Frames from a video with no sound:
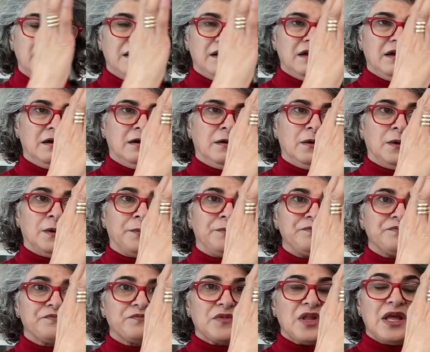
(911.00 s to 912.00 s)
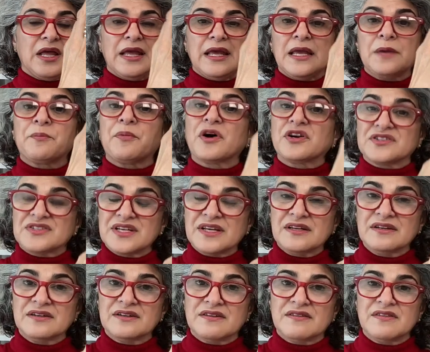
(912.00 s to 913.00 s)
a
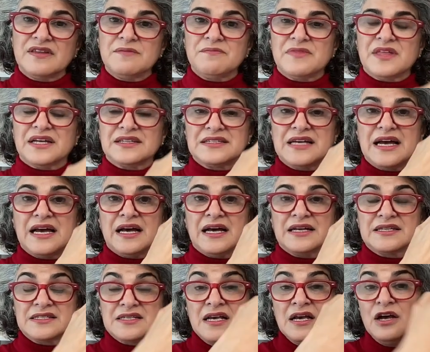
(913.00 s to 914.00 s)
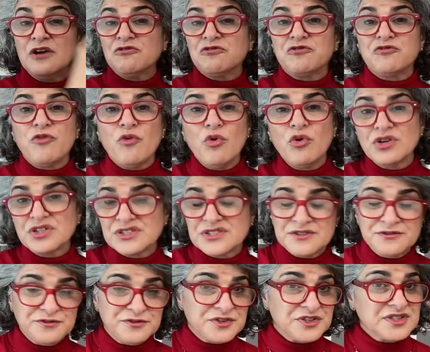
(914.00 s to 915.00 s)
particular theme that has 4
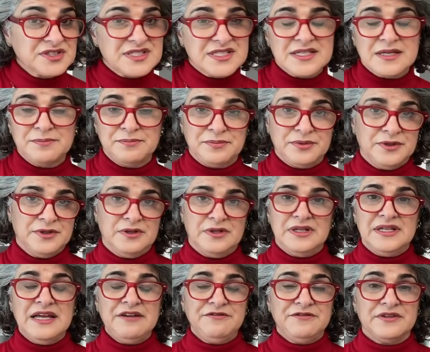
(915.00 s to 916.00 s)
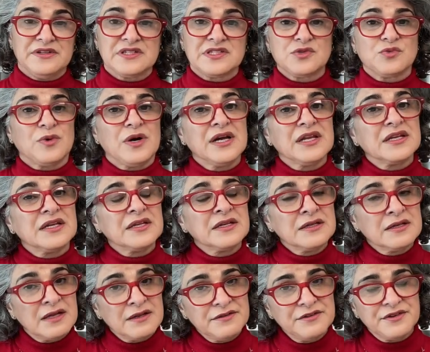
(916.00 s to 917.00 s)
different sub-levels while
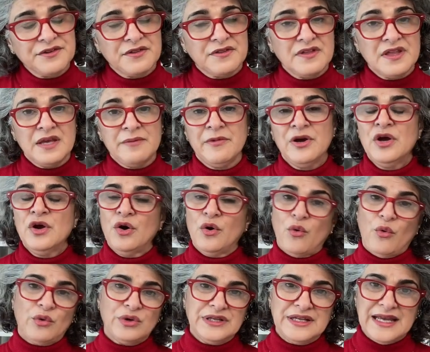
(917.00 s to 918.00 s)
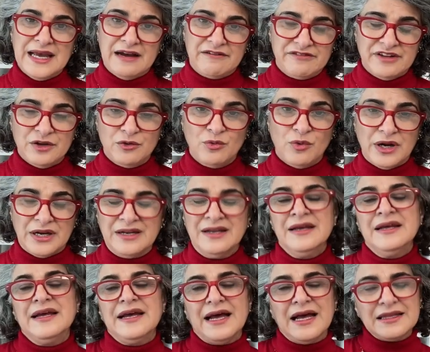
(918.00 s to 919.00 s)
another theme only having 1.
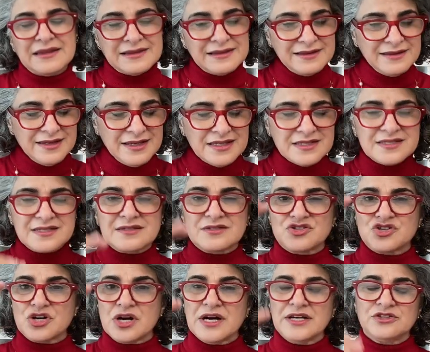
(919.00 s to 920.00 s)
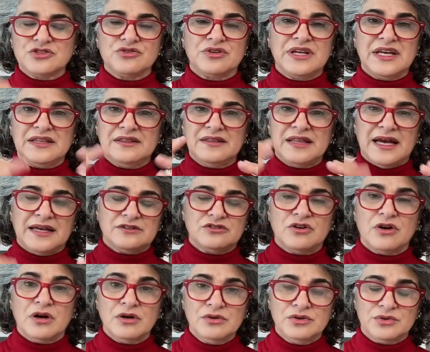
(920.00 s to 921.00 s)
At least try to get that
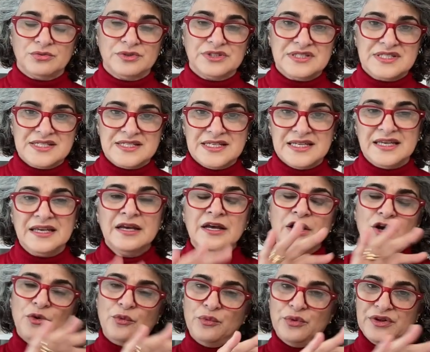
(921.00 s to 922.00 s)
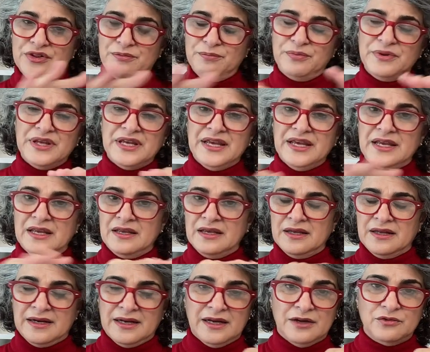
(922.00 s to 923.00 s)
congruency with being
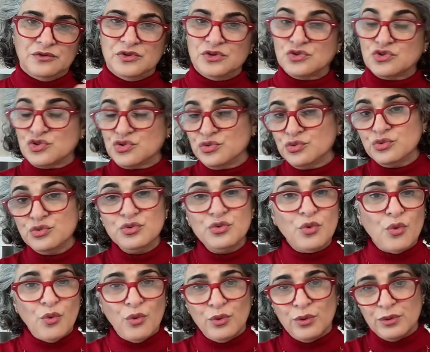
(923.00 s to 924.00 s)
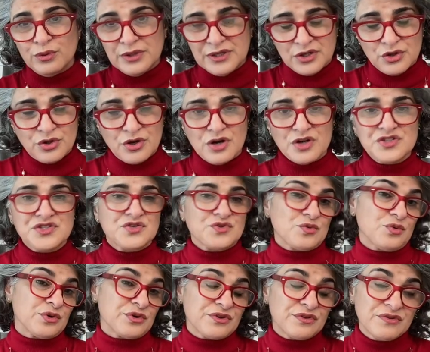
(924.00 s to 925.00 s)
around the 2 all across
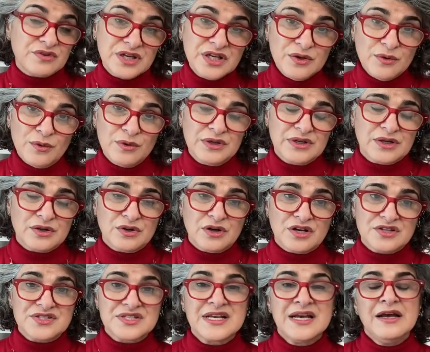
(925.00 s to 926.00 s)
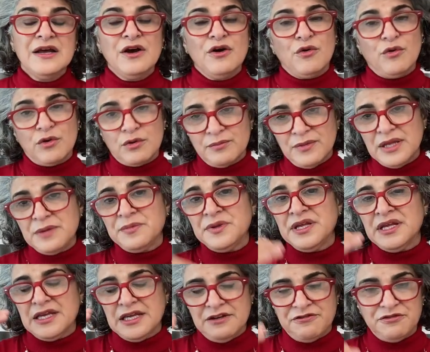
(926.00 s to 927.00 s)
or 3 all across, or
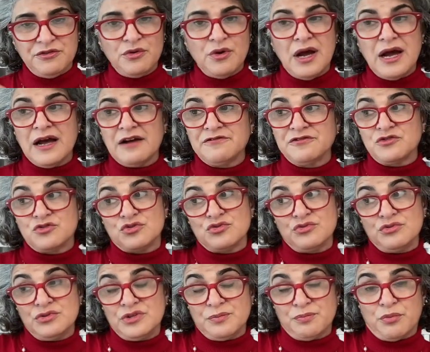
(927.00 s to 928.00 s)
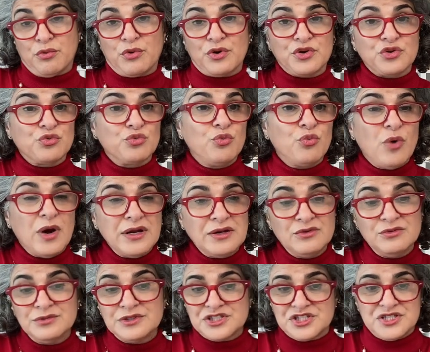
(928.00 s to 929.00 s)
maybe if you have to report
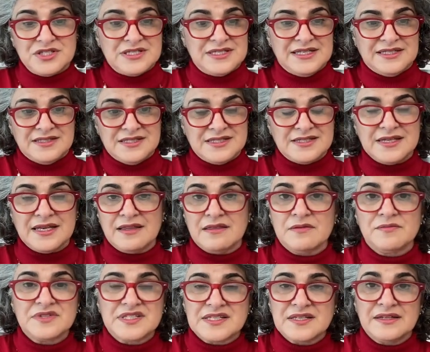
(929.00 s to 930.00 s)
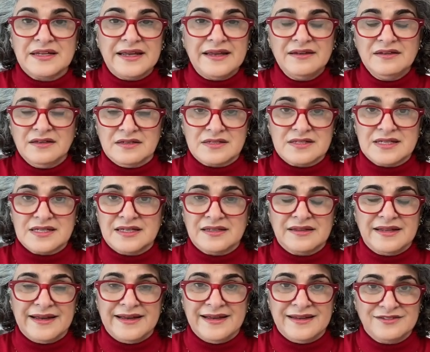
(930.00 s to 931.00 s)
1, which is, let's say, the miscellaneous at
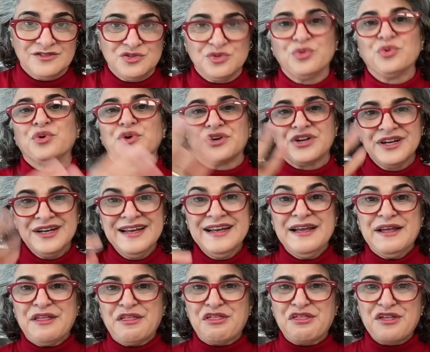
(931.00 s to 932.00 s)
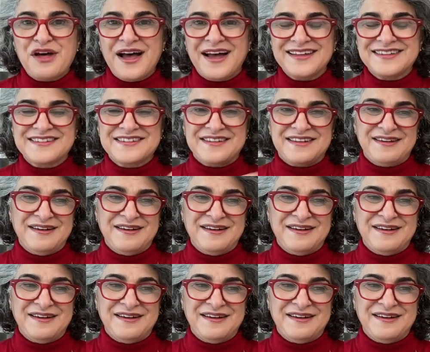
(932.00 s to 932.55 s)
the end, or that